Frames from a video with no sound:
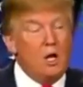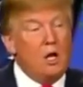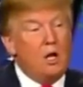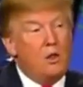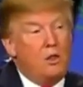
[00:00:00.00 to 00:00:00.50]

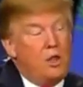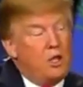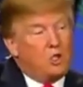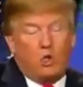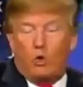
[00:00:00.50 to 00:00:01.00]

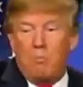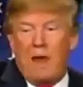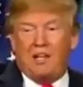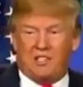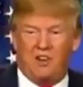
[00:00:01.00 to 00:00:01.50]
this
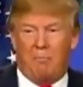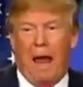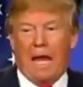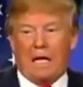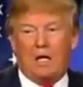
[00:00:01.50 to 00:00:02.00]
massive
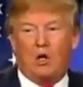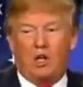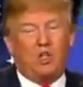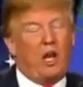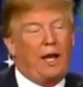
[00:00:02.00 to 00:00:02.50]
bank, you can
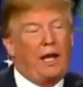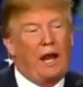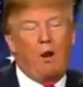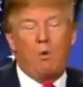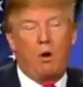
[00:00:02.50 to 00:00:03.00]
check it out. I
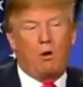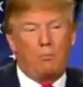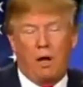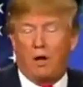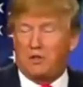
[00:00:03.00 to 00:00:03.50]
won't
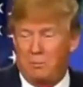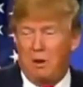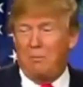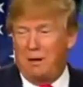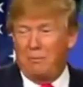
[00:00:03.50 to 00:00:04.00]
embarrass them. I'm
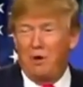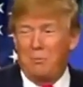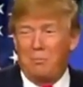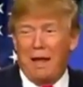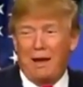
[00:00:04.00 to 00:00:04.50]
going
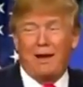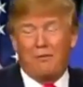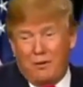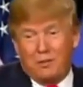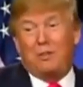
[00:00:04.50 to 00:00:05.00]
bad enough.
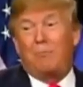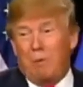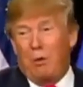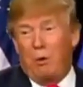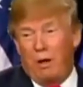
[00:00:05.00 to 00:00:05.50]
By the
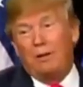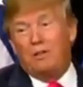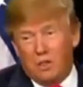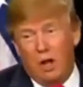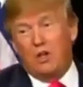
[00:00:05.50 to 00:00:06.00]
way, it's the
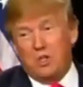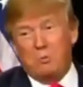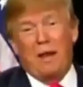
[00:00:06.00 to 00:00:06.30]
largest bank in the